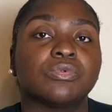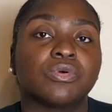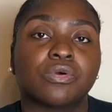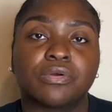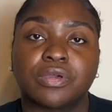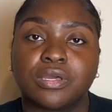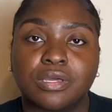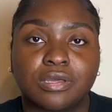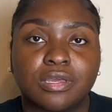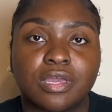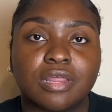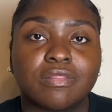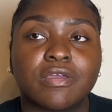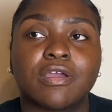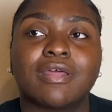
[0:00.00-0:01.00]
nori
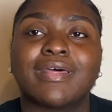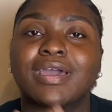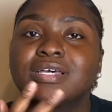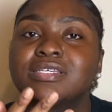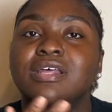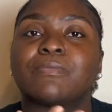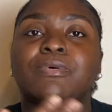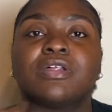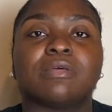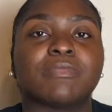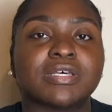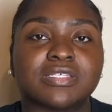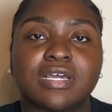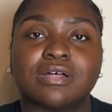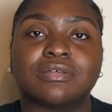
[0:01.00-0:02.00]
in there. And like I said, I put it in
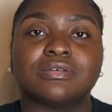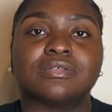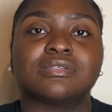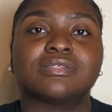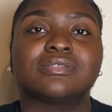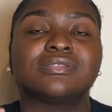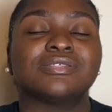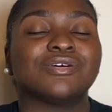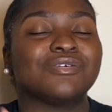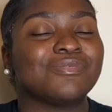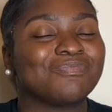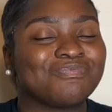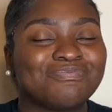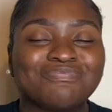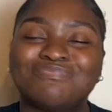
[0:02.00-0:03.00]
my salads. So
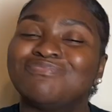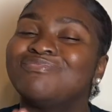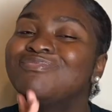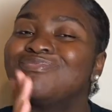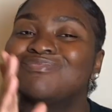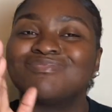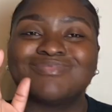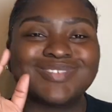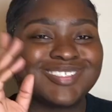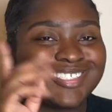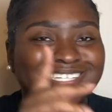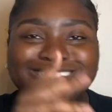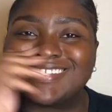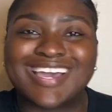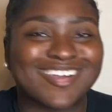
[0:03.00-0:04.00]

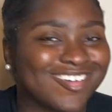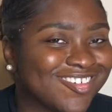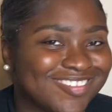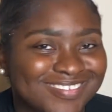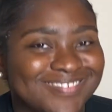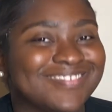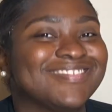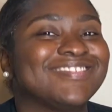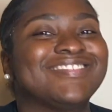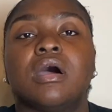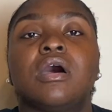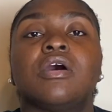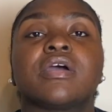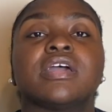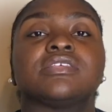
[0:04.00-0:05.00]
she's that girl.
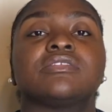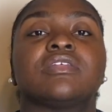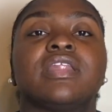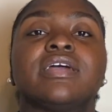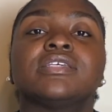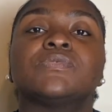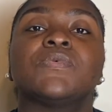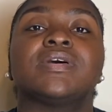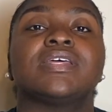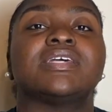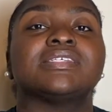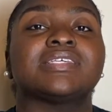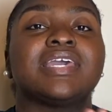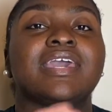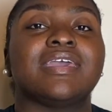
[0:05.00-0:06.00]
Okay, so the next one
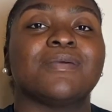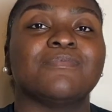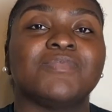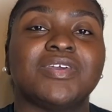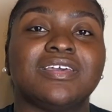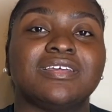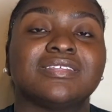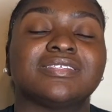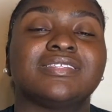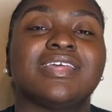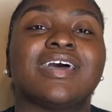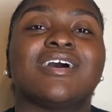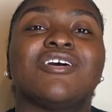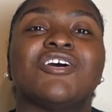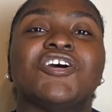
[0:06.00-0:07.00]
is canned beans.
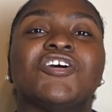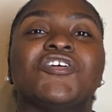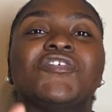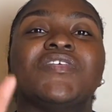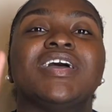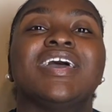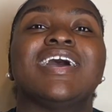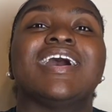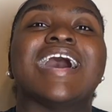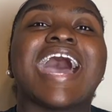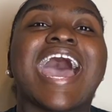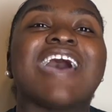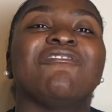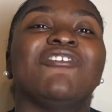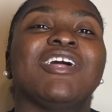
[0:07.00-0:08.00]
Now,
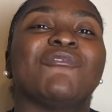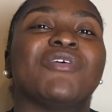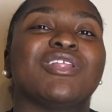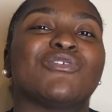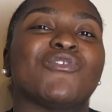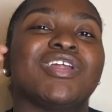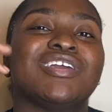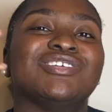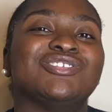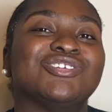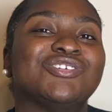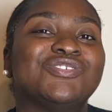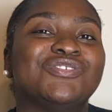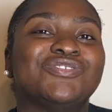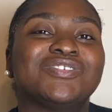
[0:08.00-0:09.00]
I feel like one of the running
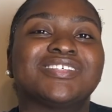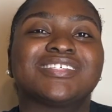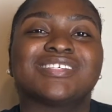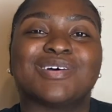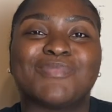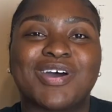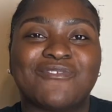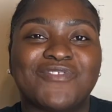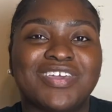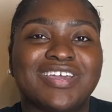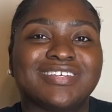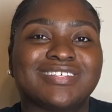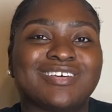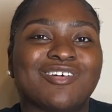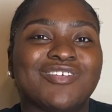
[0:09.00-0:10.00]
jokes about
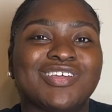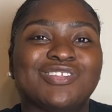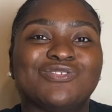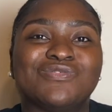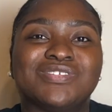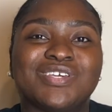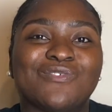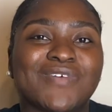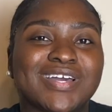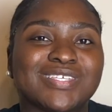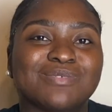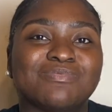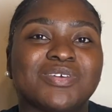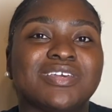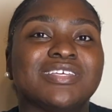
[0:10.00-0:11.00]
vegans is that all they do is eat
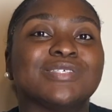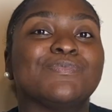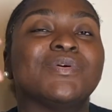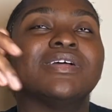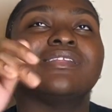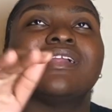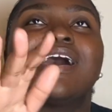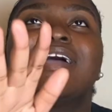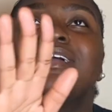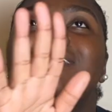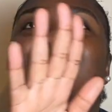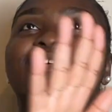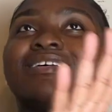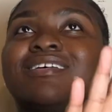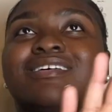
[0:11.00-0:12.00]
rice and beans, but
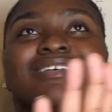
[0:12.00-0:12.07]
like,